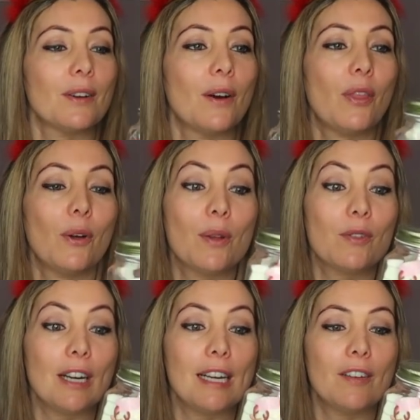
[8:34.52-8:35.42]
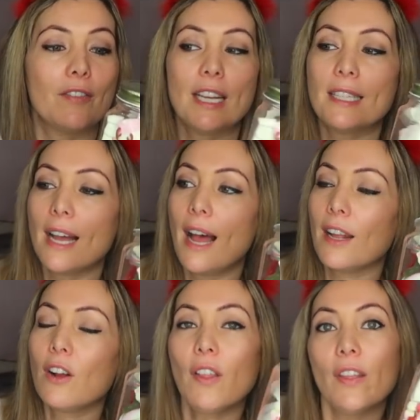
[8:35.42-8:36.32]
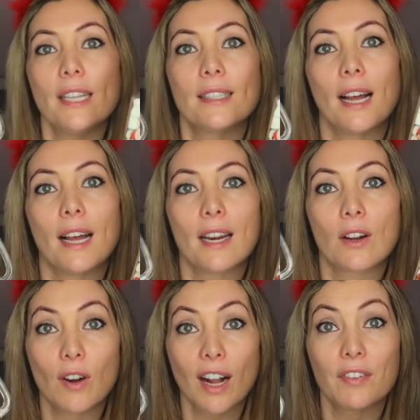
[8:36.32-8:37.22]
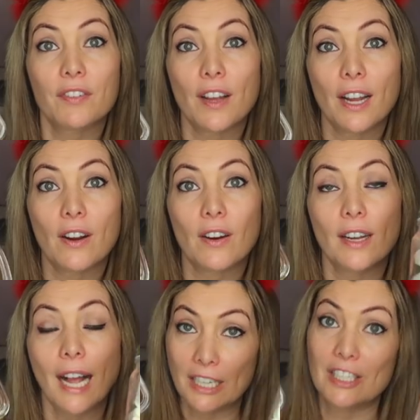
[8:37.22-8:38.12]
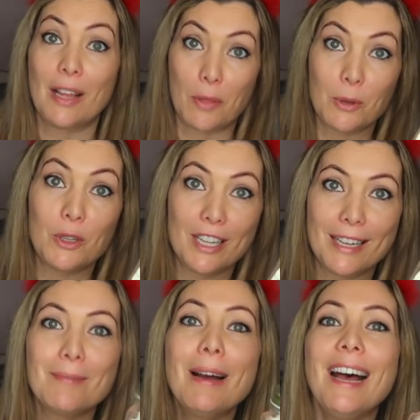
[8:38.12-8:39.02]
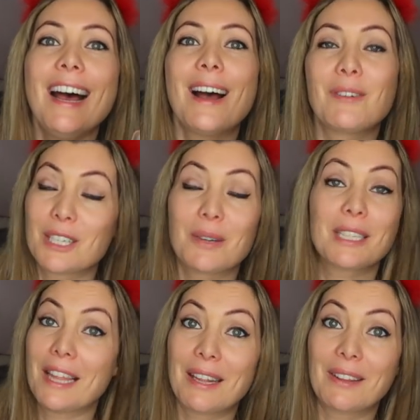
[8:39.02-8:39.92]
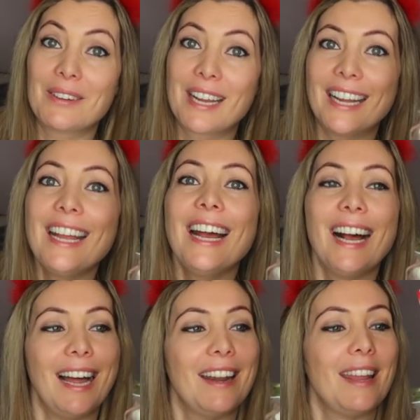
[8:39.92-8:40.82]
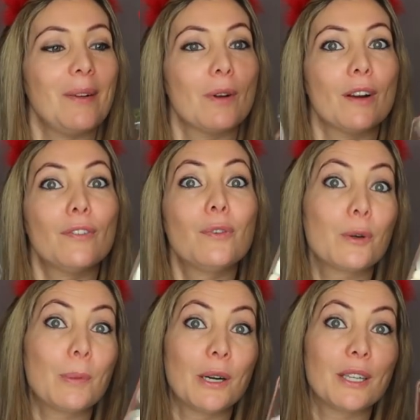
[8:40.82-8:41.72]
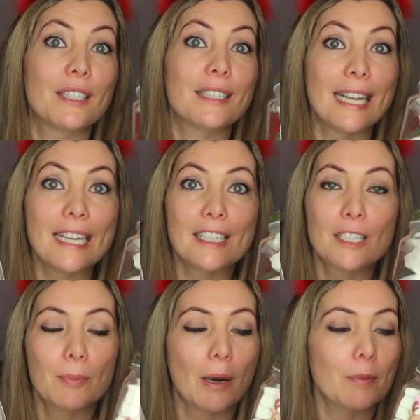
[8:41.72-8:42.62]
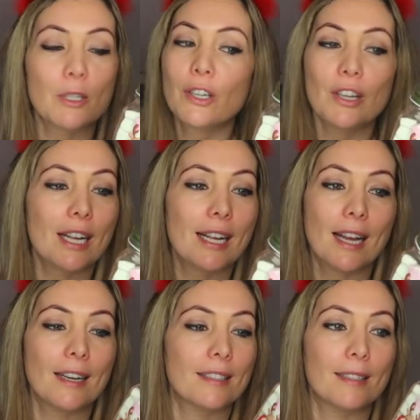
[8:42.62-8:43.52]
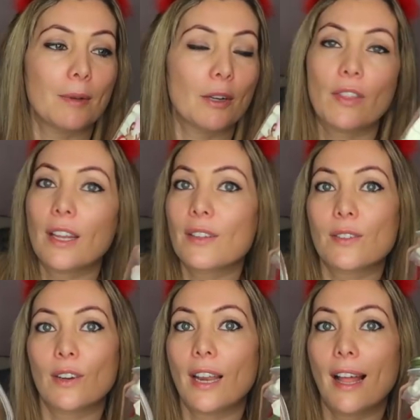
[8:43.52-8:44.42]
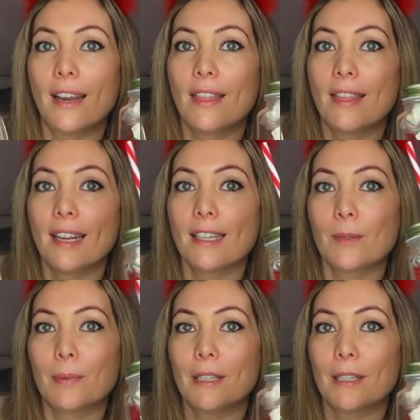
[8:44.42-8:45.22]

So I thought they'd really love these. I got these at a craft fair, actually at the museum, which I was at the other day. And they were £4 each. But I'm sure you can get similar things online and things.